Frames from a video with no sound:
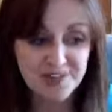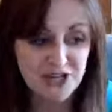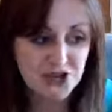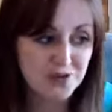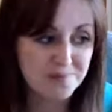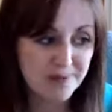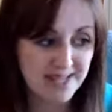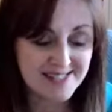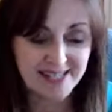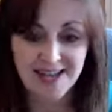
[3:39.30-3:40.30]
done
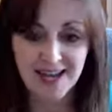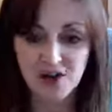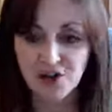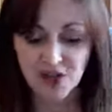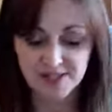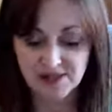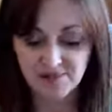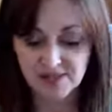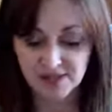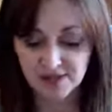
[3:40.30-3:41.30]
bits, again, not seen
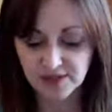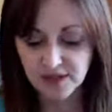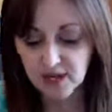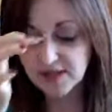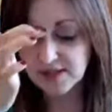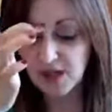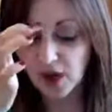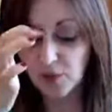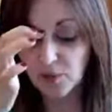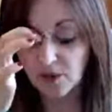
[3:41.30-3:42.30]
results.
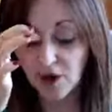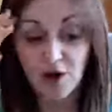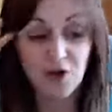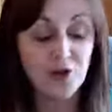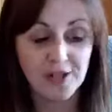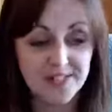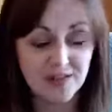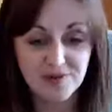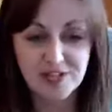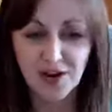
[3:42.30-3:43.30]
So, or not seen a
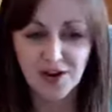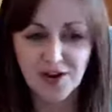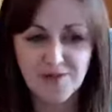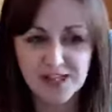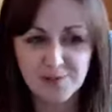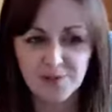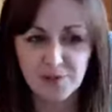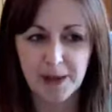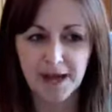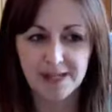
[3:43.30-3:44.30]
return on investment for
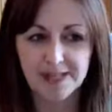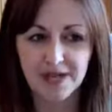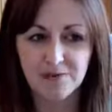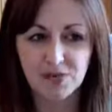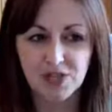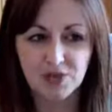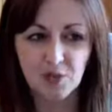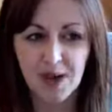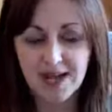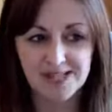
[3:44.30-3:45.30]
marketing, which is
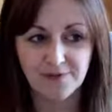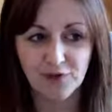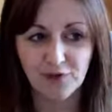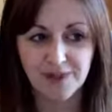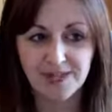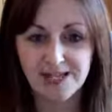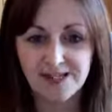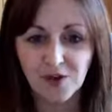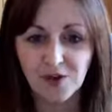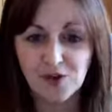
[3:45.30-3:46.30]
quite a difficult thing
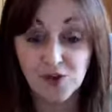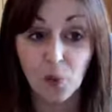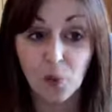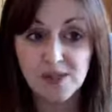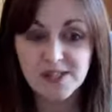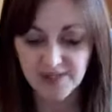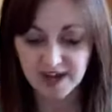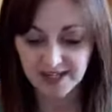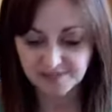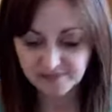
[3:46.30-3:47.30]
to
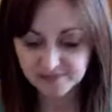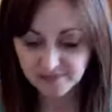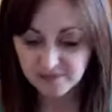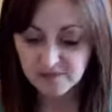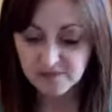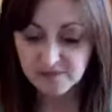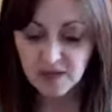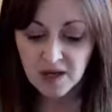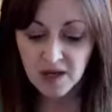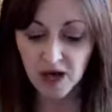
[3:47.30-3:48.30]
quantify.
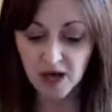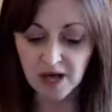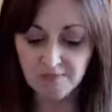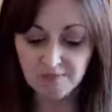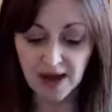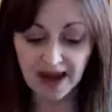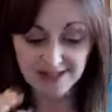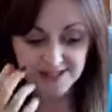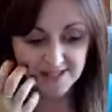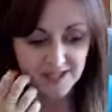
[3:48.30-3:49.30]

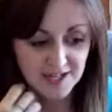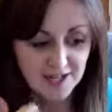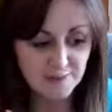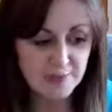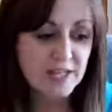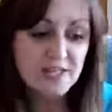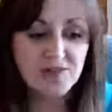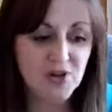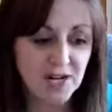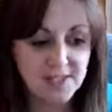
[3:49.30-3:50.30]
And because I've
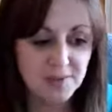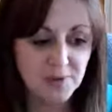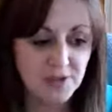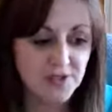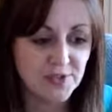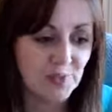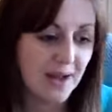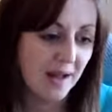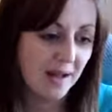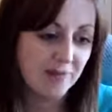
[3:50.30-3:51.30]
tried so much,
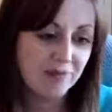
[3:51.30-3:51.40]
well,